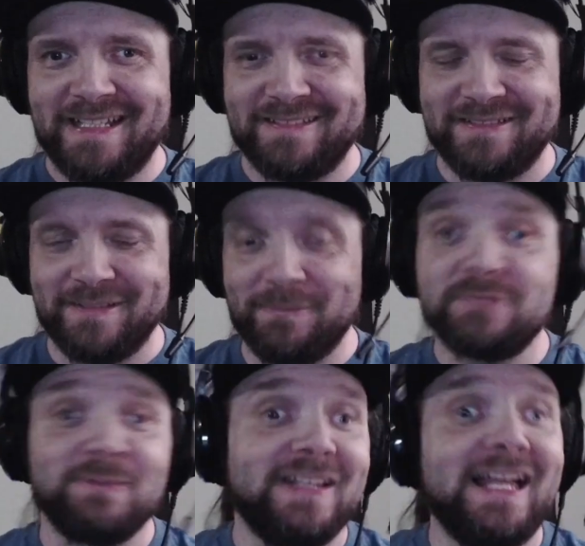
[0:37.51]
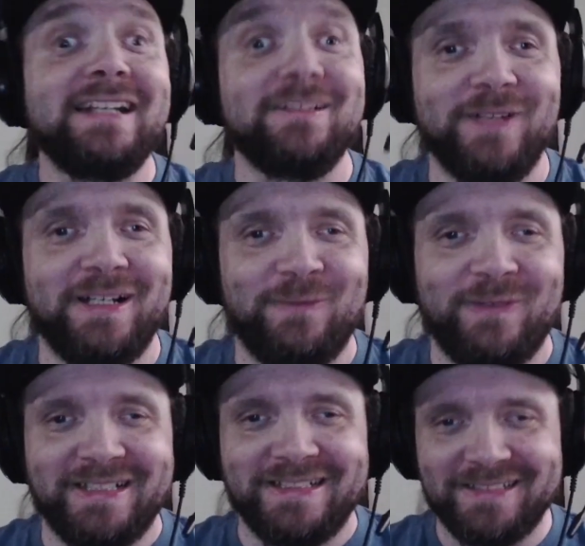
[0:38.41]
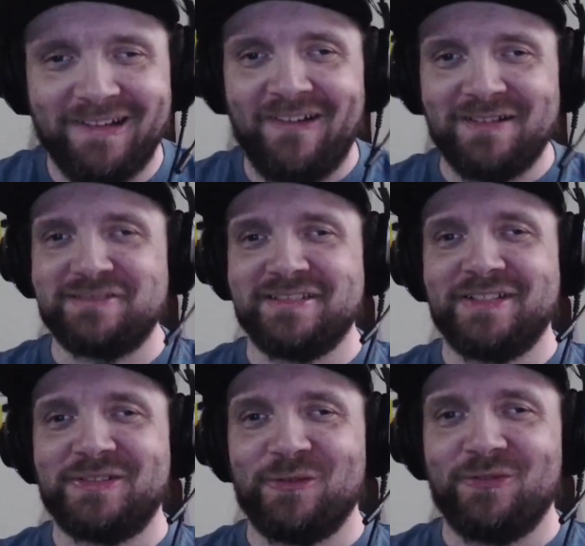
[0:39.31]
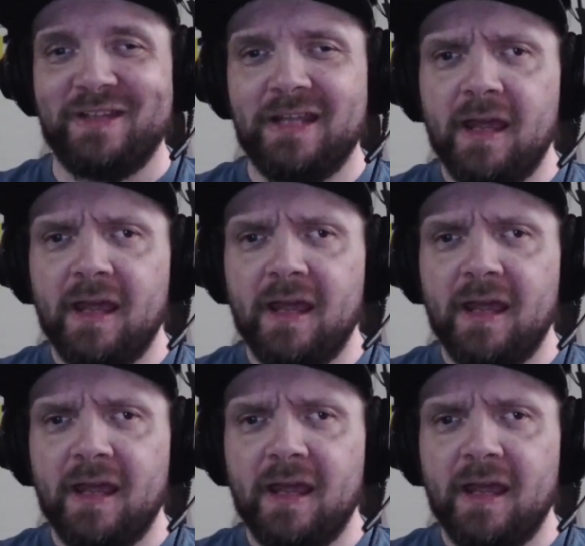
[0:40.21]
the much maligned red one, honestly and truthfully.